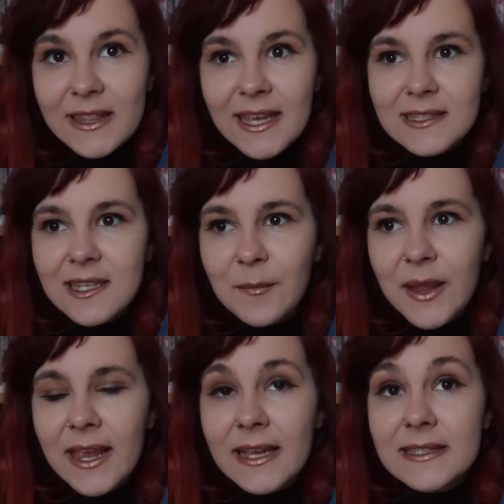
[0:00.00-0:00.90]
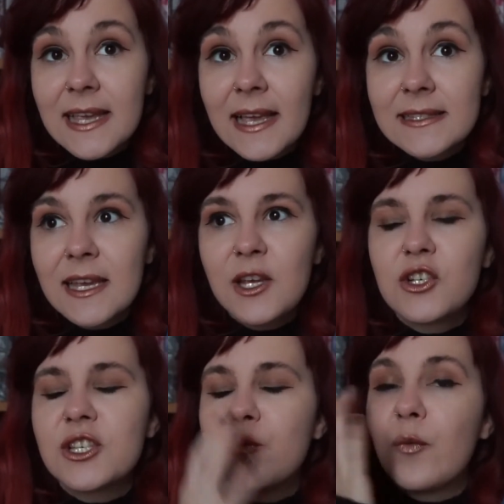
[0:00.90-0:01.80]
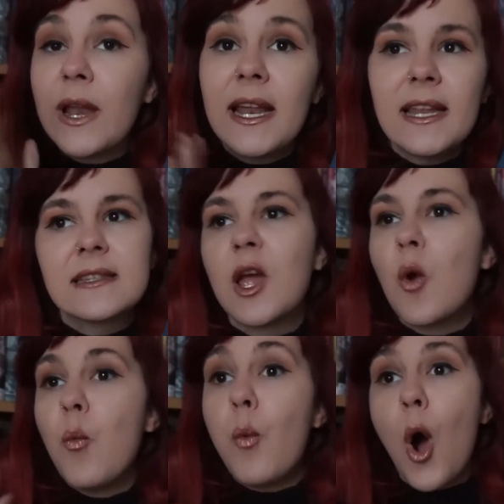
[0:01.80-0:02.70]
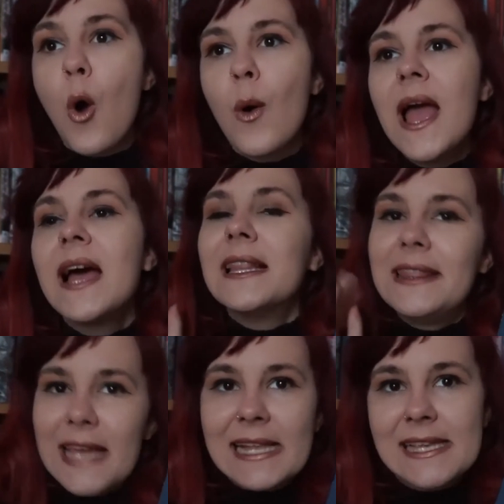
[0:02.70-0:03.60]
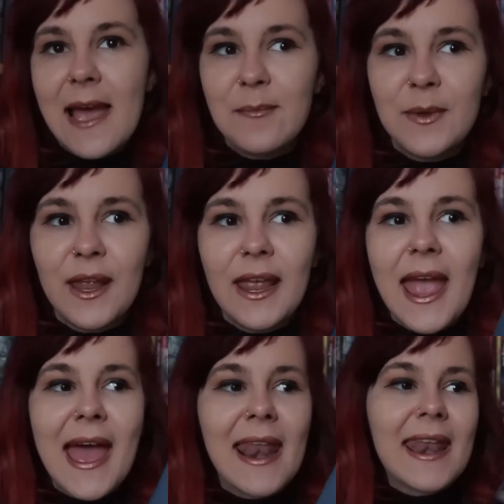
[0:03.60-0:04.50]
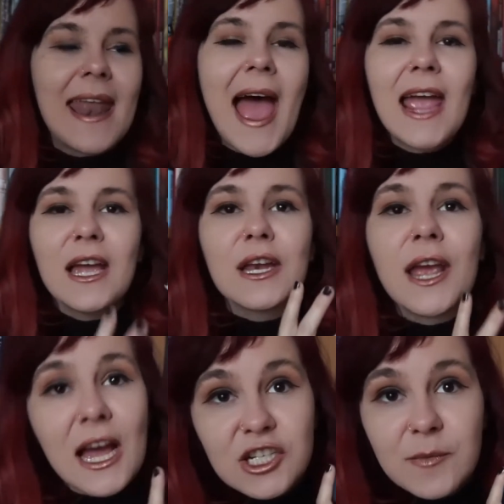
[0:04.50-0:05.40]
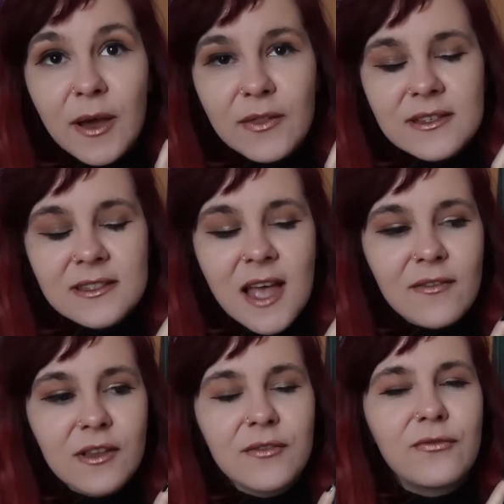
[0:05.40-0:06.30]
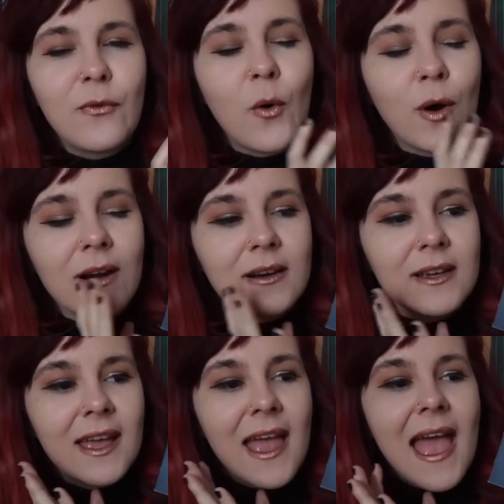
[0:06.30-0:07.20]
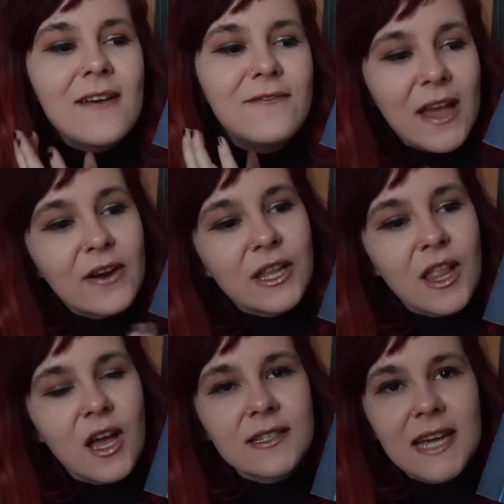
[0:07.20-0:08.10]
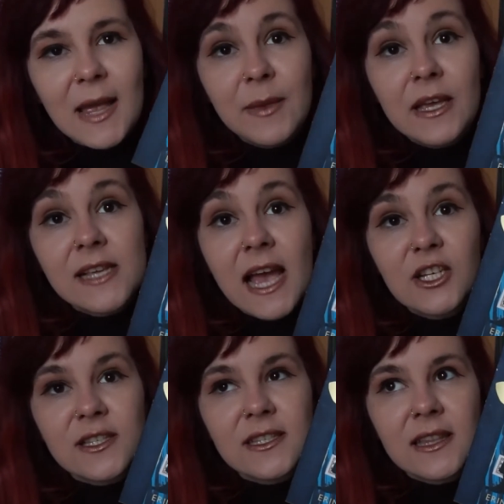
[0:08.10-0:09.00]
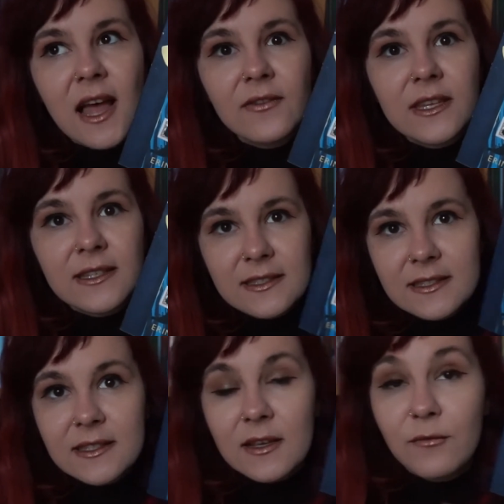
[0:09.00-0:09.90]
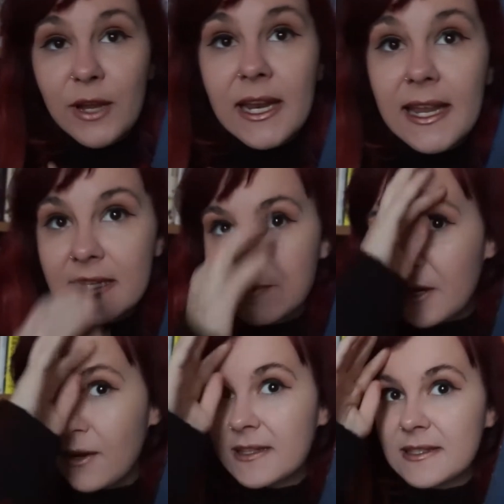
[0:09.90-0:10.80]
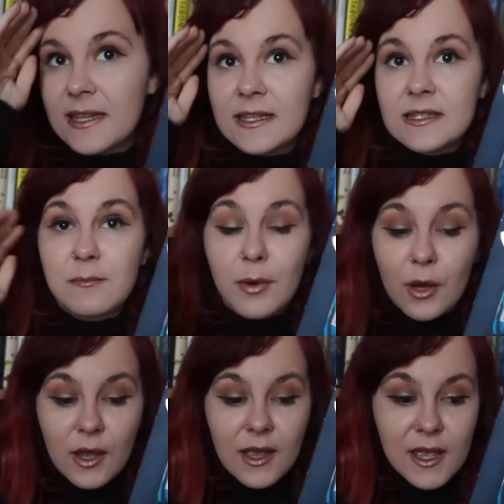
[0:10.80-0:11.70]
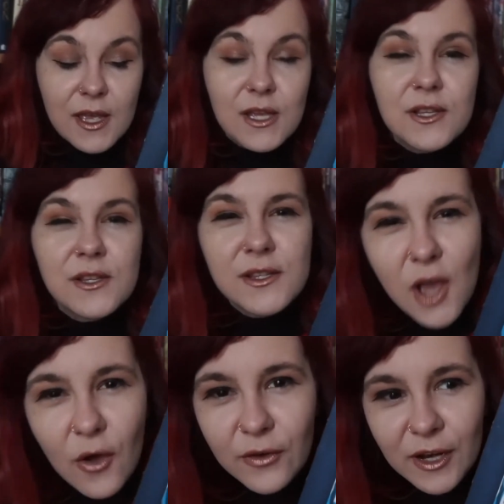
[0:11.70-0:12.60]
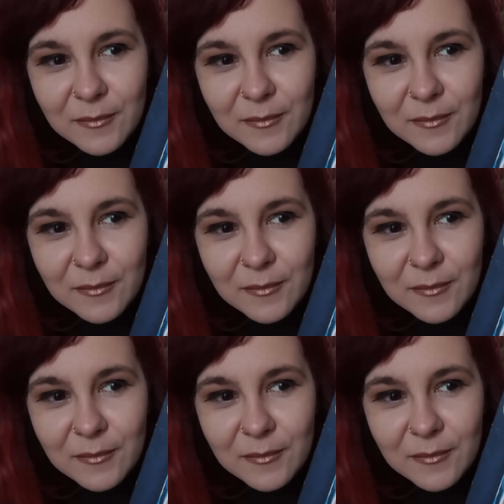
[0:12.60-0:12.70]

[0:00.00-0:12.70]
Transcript: things start making sense and you're just reading these like whoa that's happening and I could gush about this novel for a very long time because I just love this reading experience and this book so very